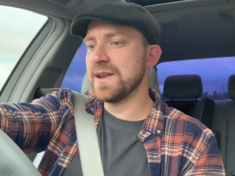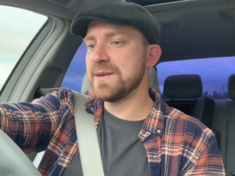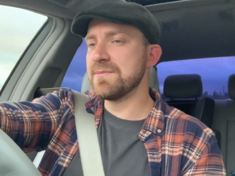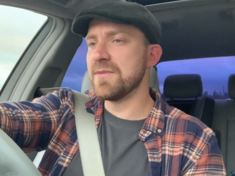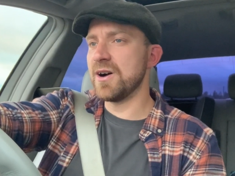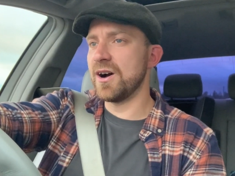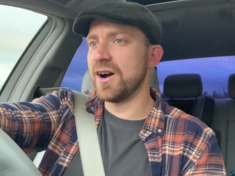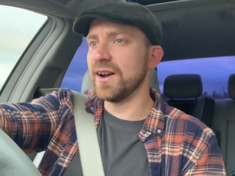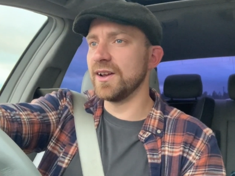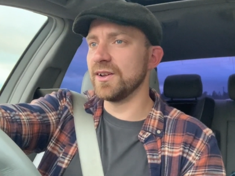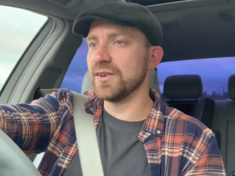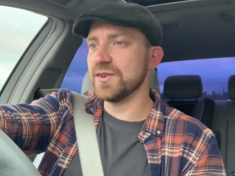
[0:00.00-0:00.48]

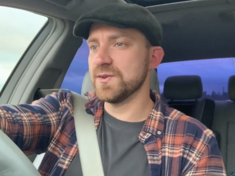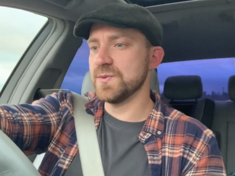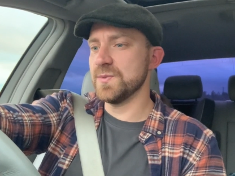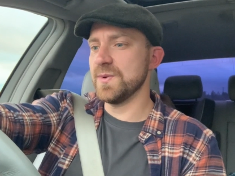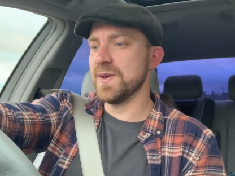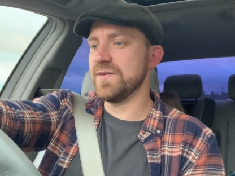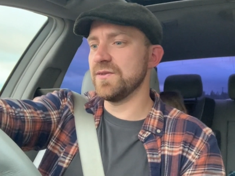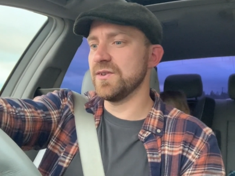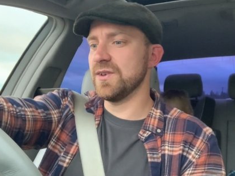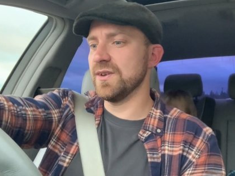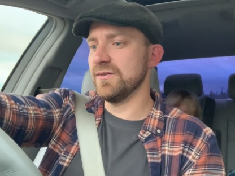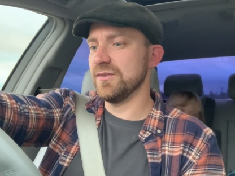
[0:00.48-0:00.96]
miles
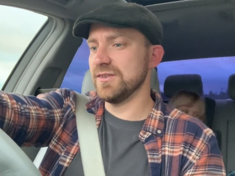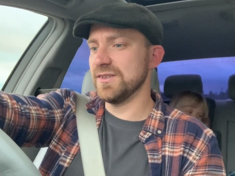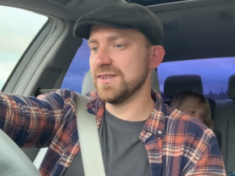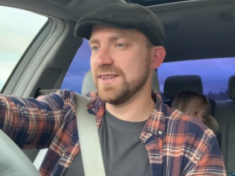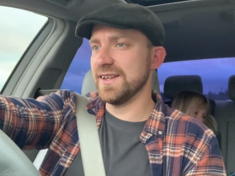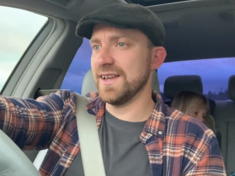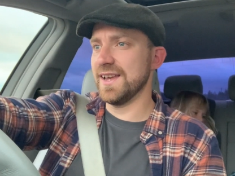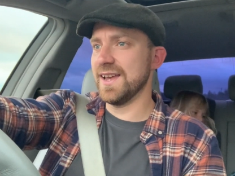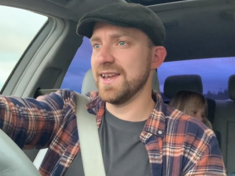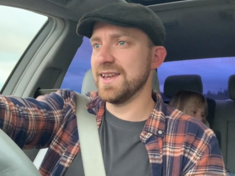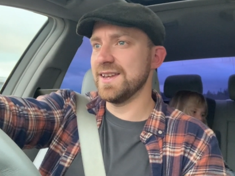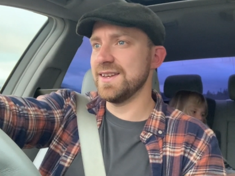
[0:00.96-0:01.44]
we've covered
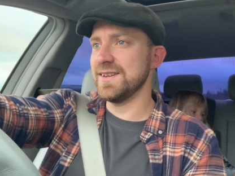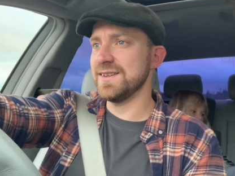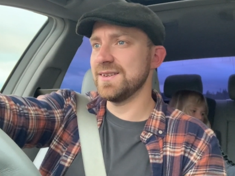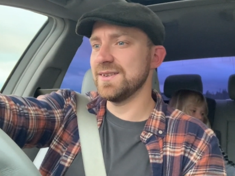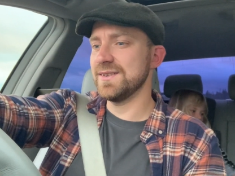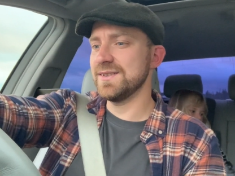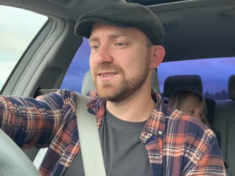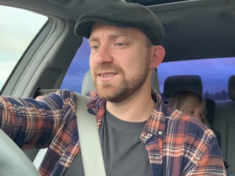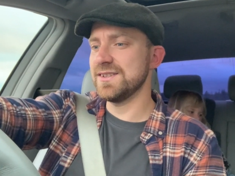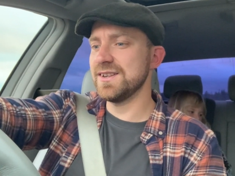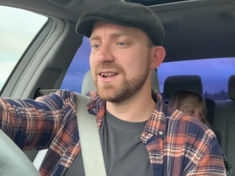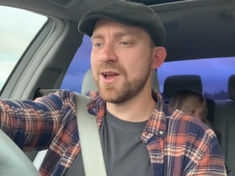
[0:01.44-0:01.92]
today.
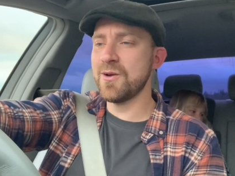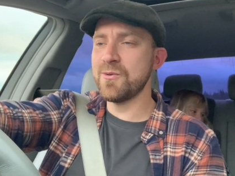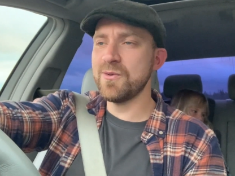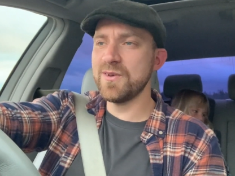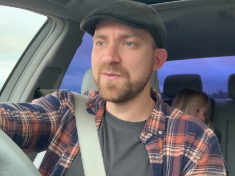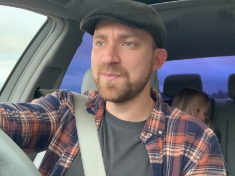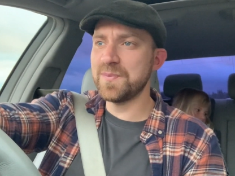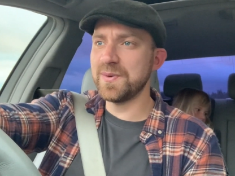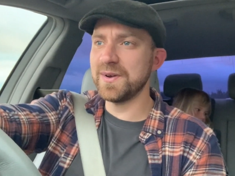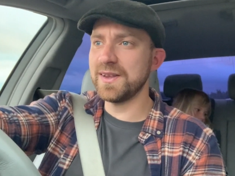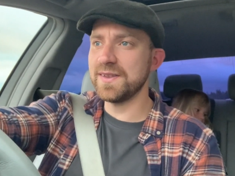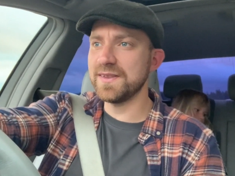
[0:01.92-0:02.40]
Do you know
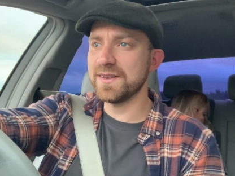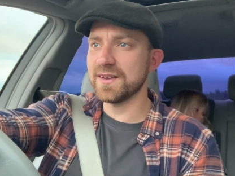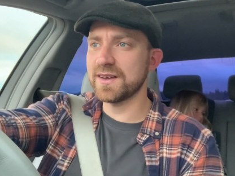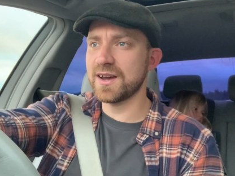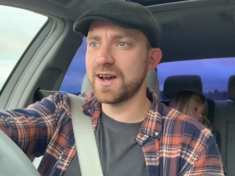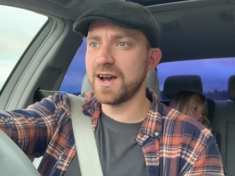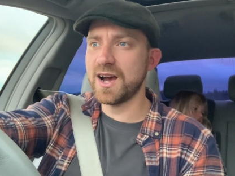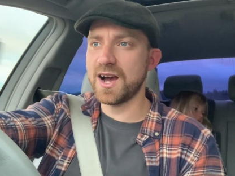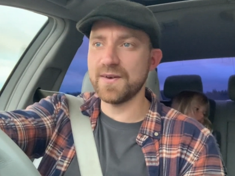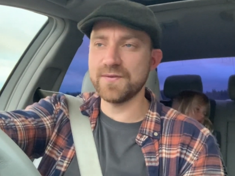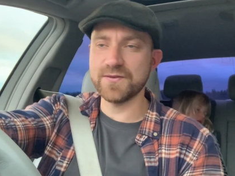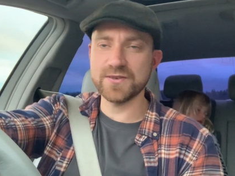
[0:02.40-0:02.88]
we've been in the
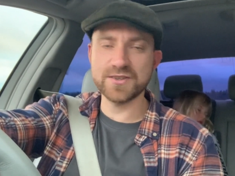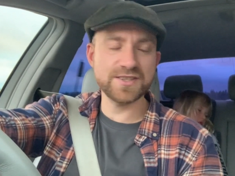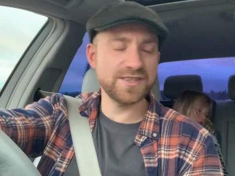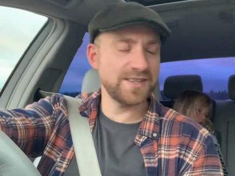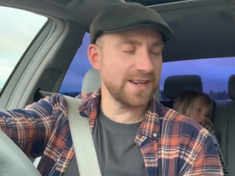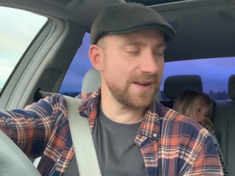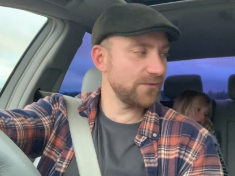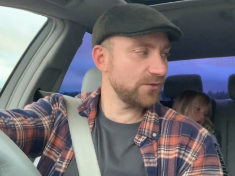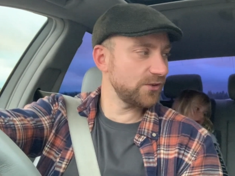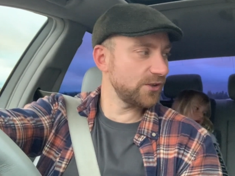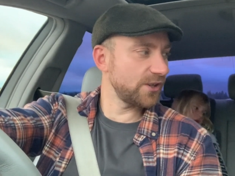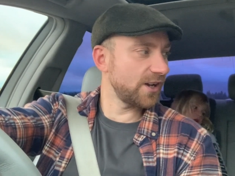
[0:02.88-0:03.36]
car for
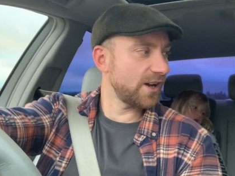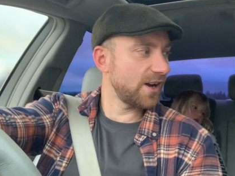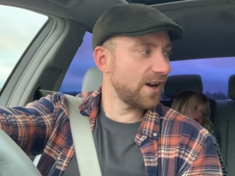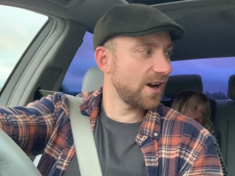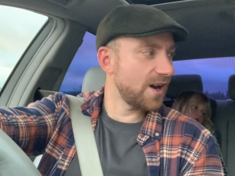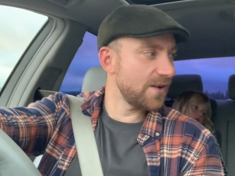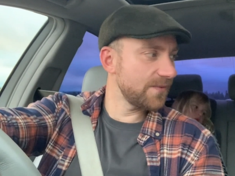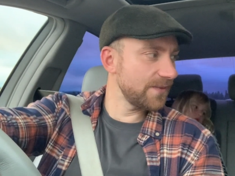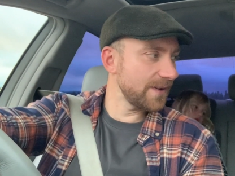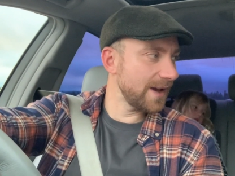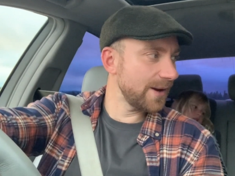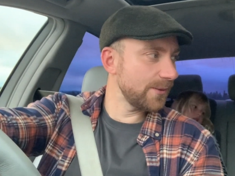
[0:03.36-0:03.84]

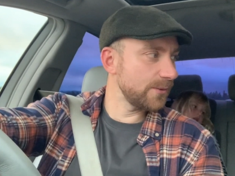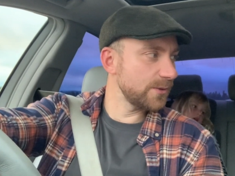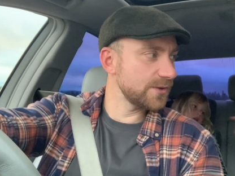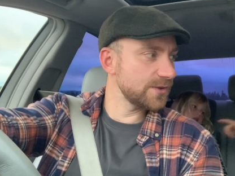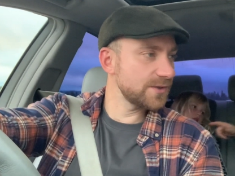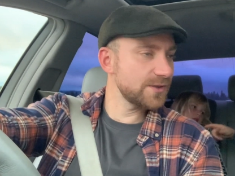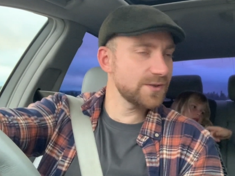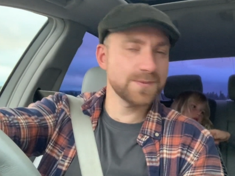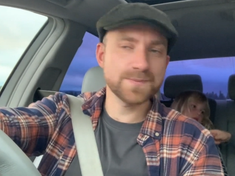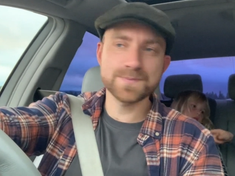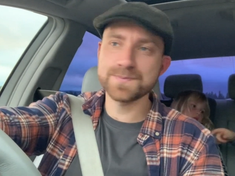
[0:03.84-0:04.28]
7.5 hours?